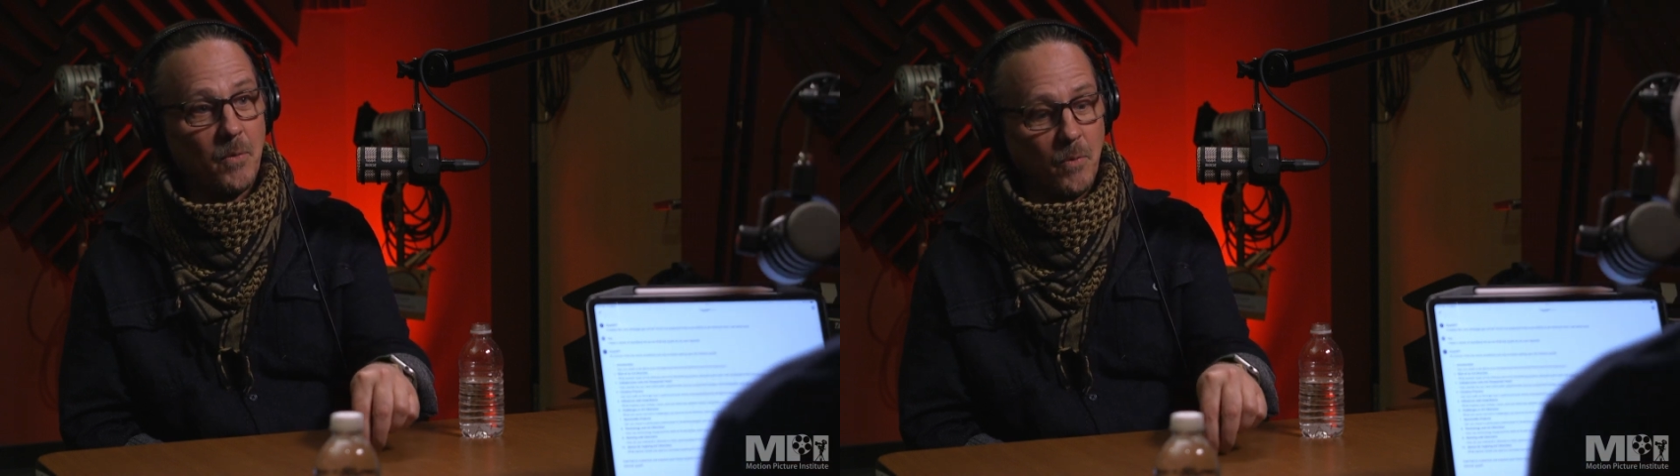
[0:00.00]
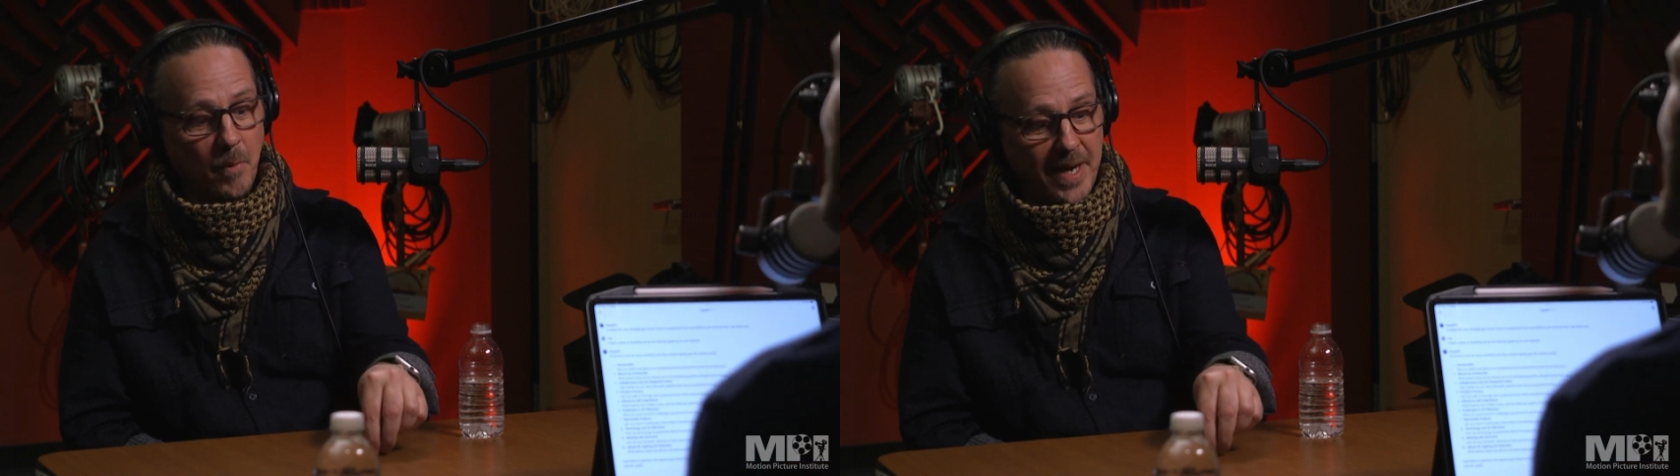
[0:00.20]

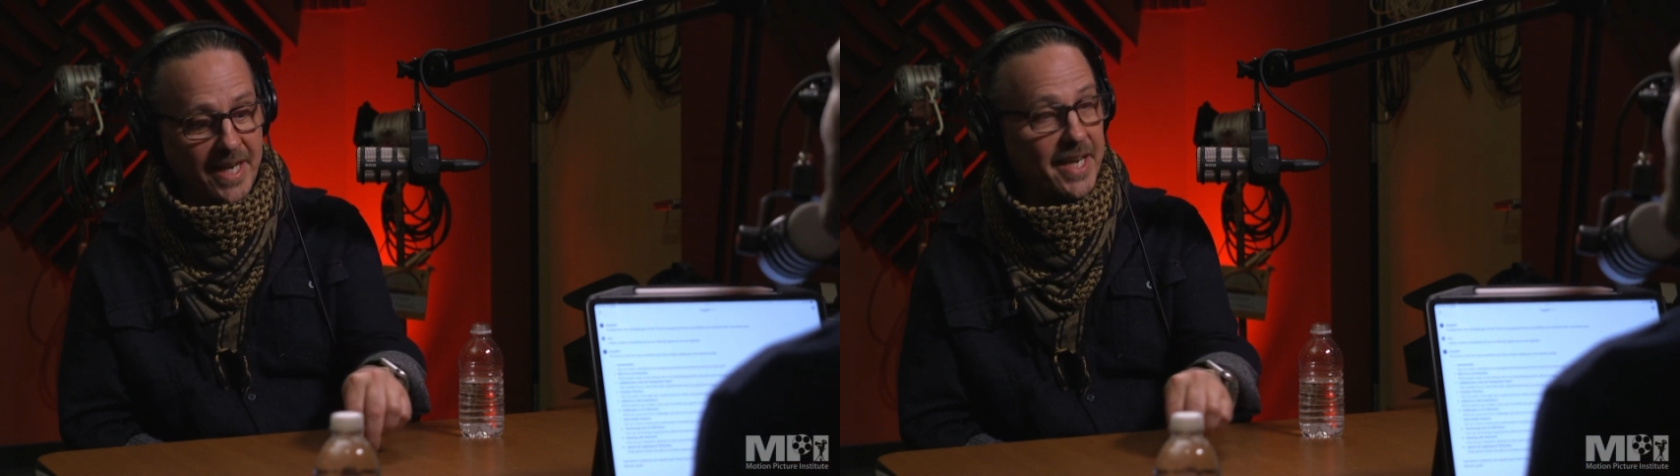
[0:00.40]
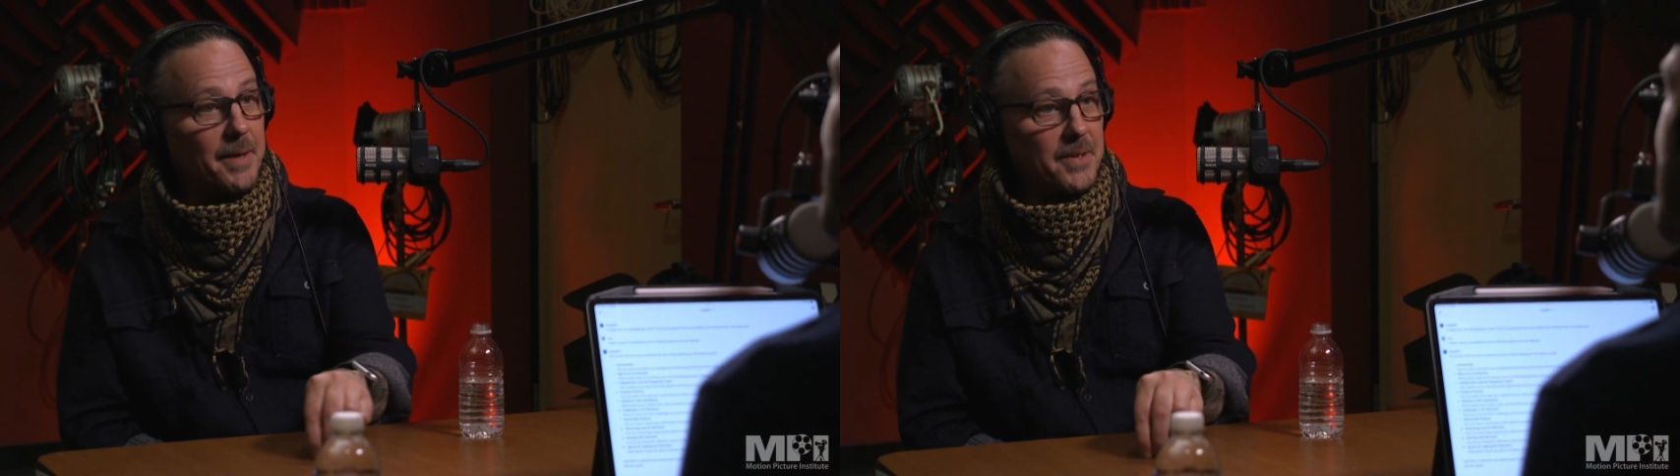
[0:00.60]
we're
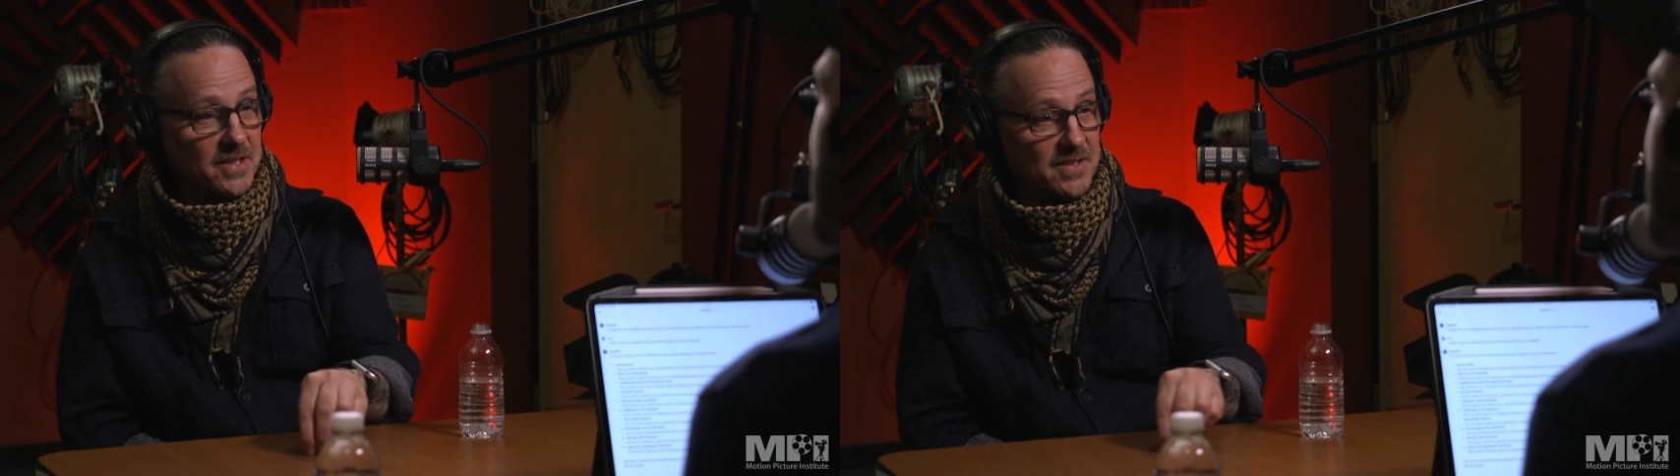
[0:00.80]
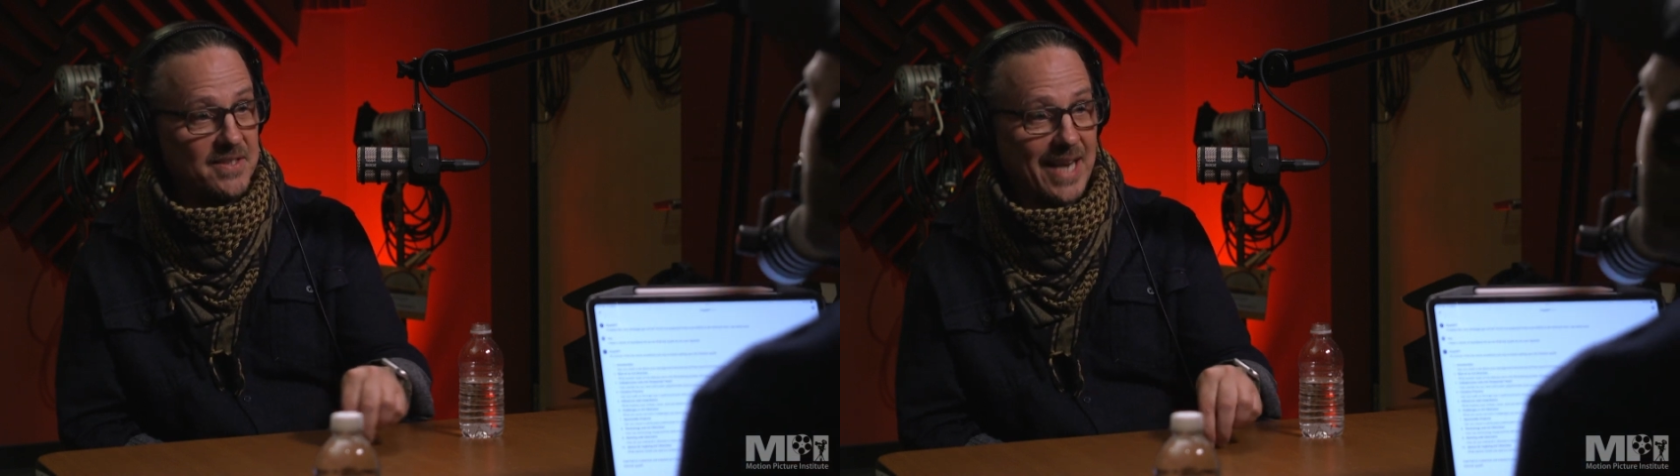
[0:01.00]
making it
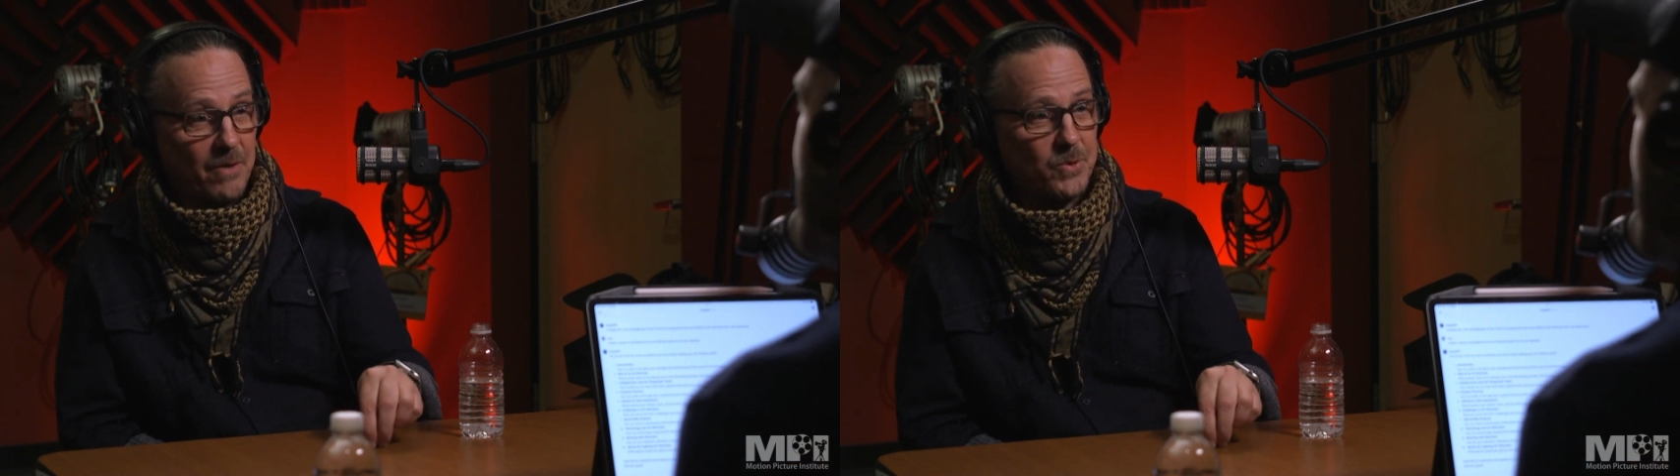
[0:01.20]
sound